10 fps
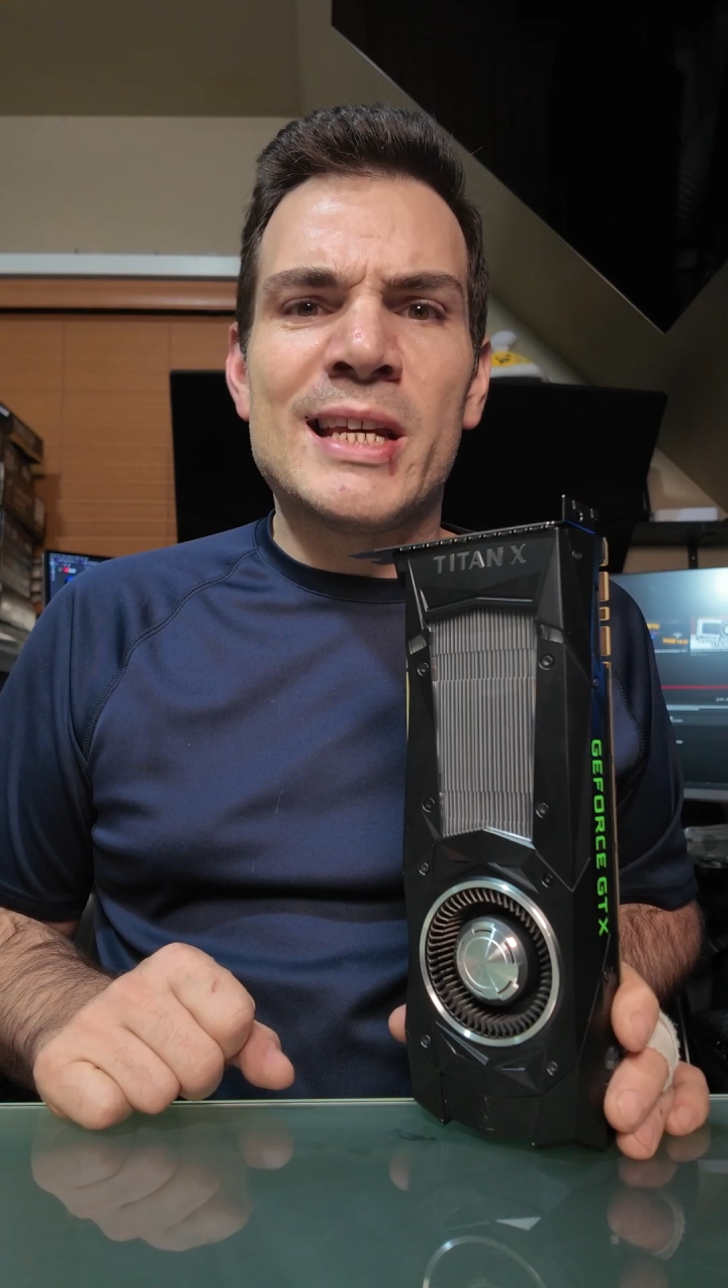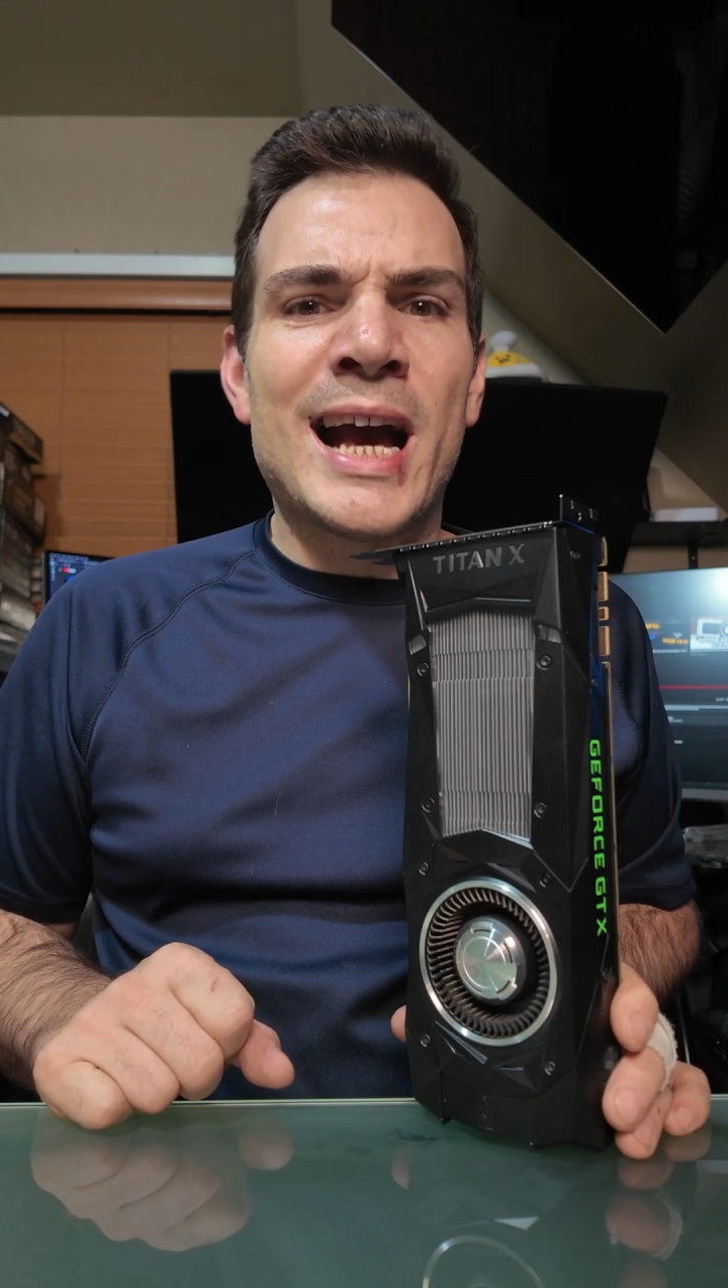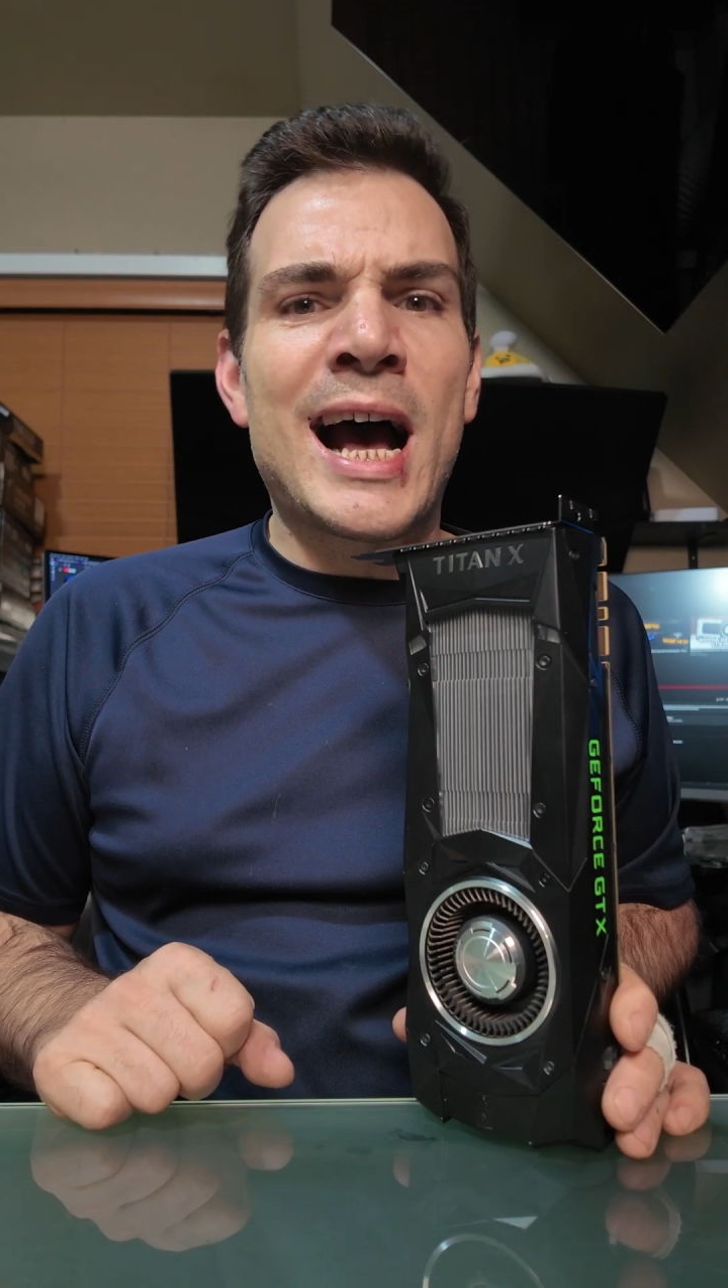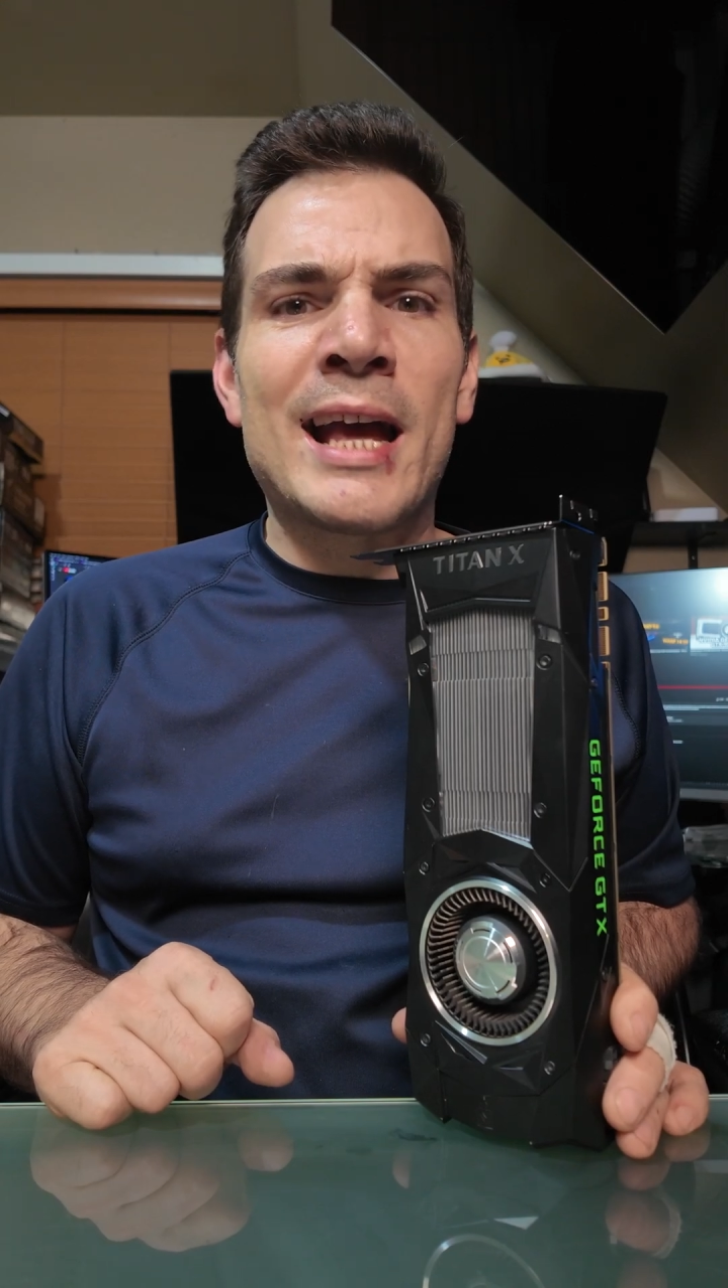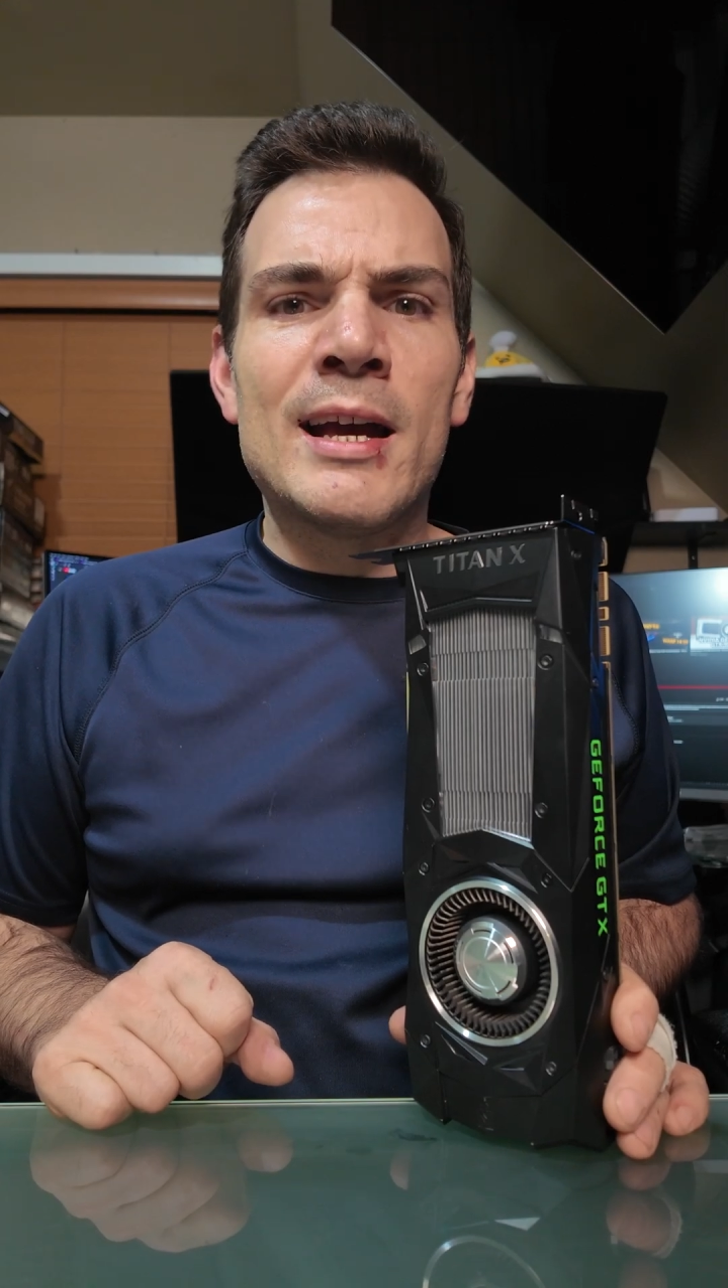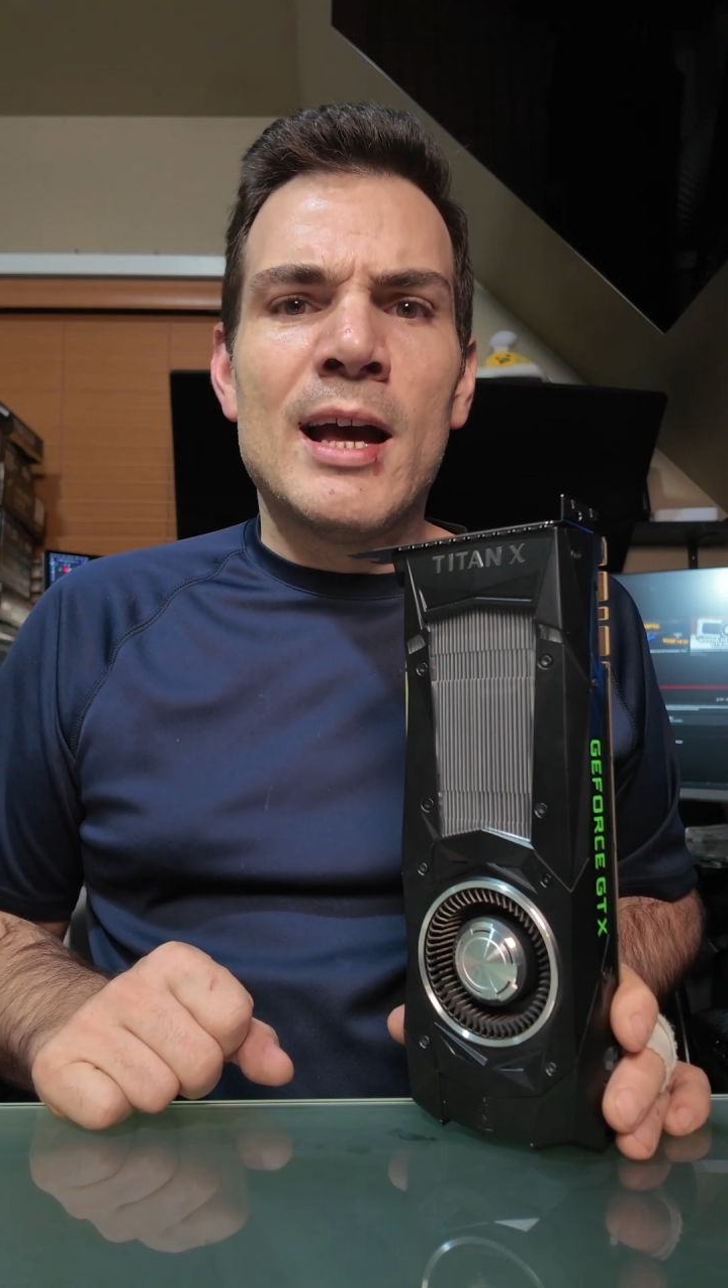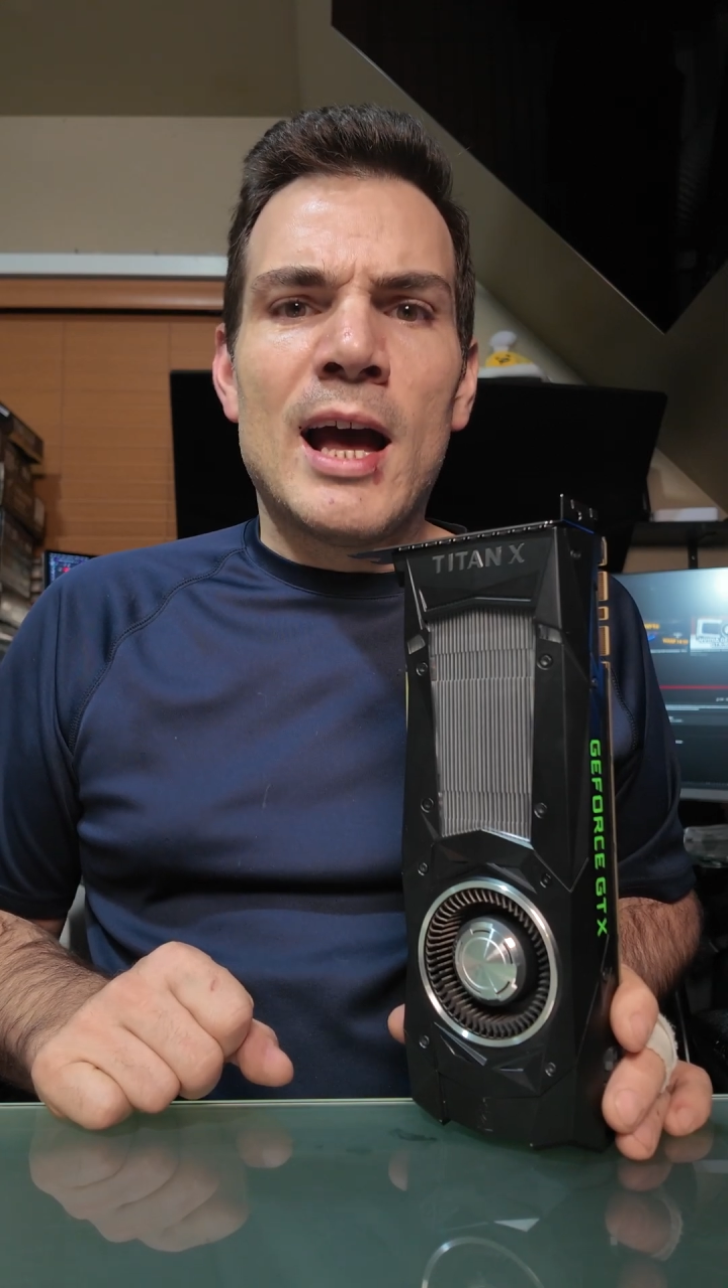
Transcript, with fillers: Ti.